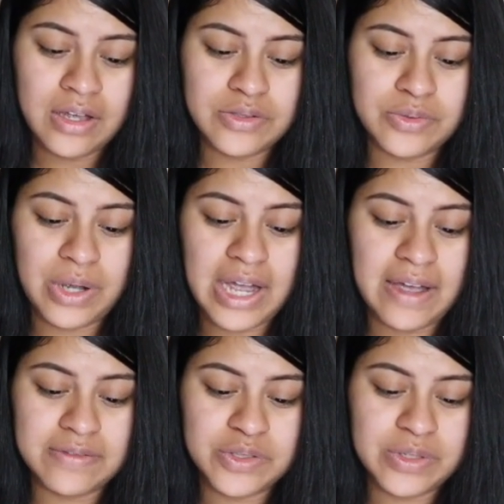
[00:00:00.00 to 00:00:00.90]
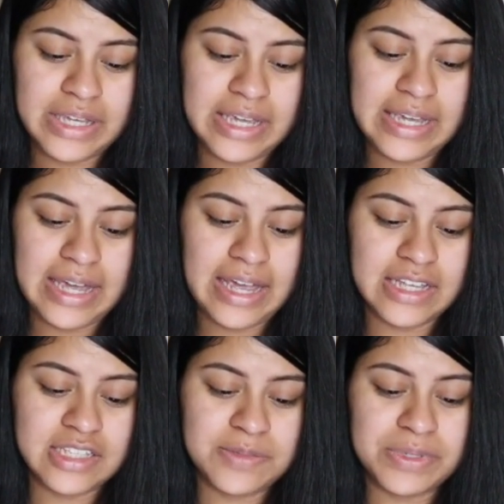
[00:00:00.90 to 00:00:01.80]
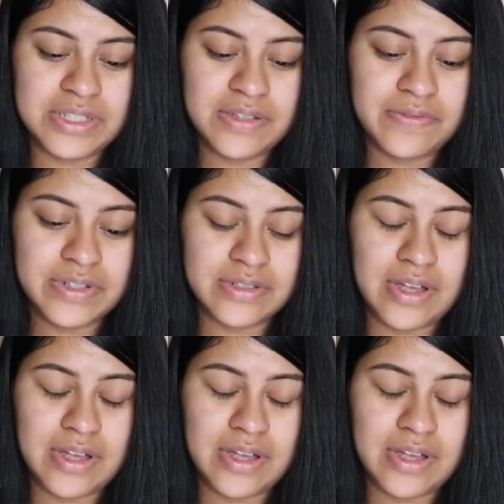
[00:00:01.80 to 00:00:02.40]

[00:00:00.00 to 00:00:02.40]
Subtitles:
Do I have to eat a specific